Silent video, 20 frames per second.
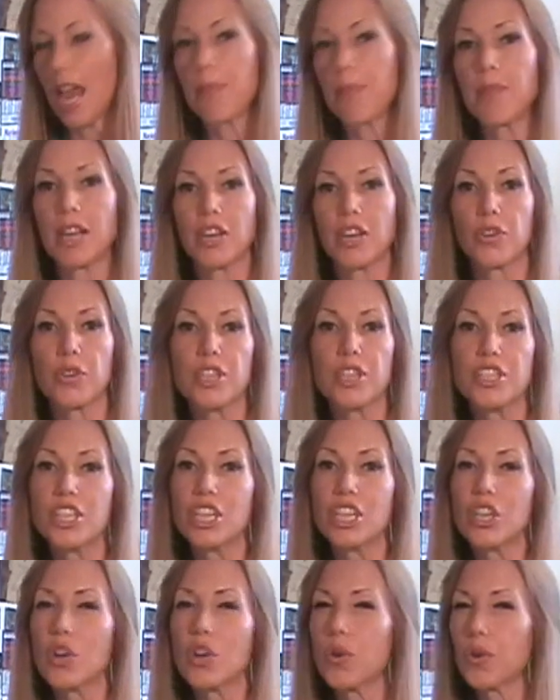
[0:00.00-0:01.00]
and my
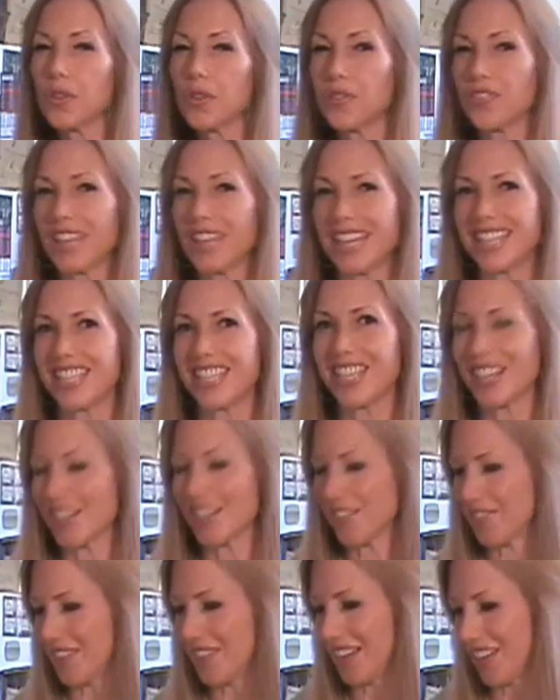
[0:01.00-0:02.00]
crunchy cornflake
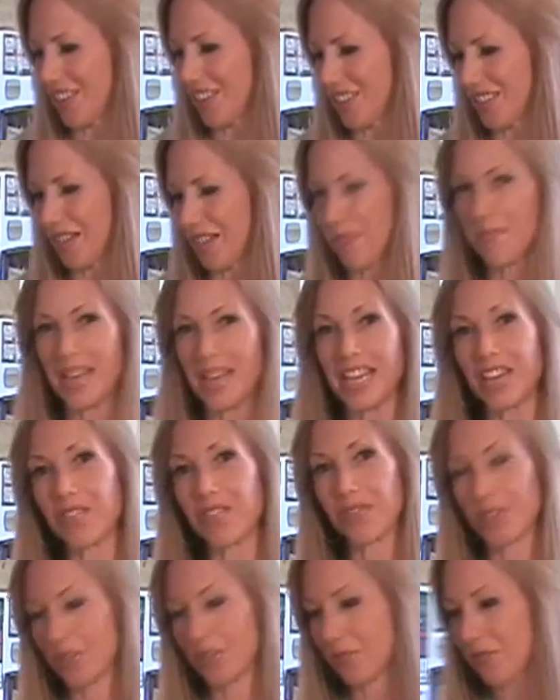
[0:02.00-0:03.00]
chicken fingers that I'm making
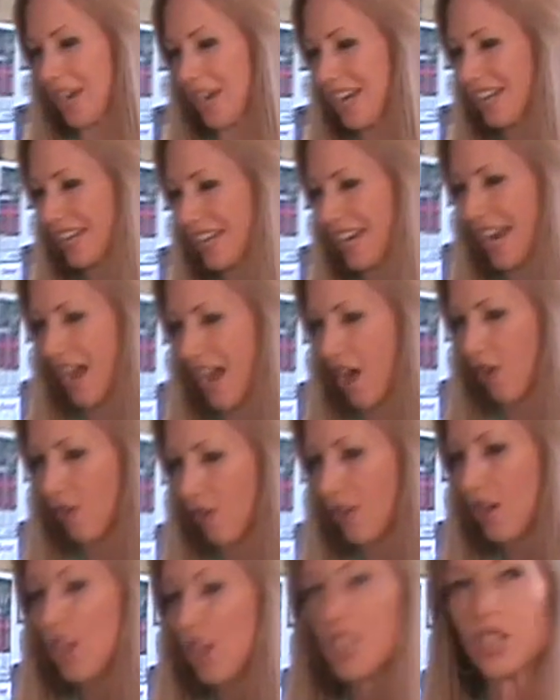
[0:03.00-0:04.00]
for you right now.